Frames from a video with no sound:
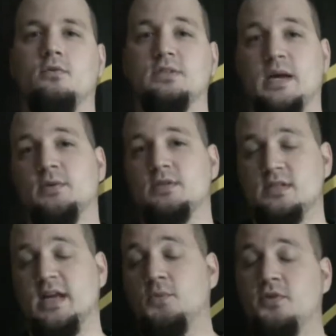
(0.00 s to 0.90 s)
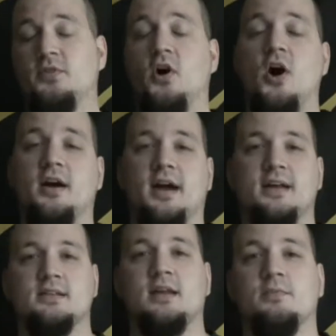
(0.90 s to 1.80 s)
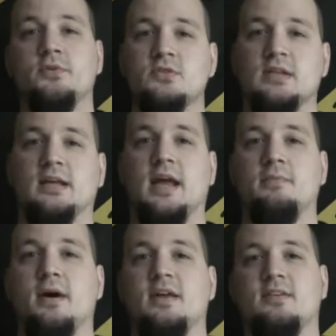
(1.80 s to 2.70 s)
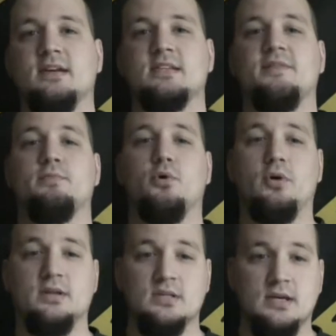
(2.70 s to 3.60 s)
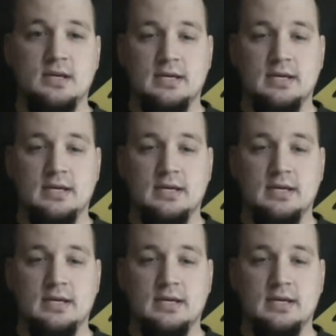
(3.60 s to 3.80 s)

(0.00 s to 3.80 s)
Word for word: was able to stay with the Hawkeyes and end up losing that game by I think seven points.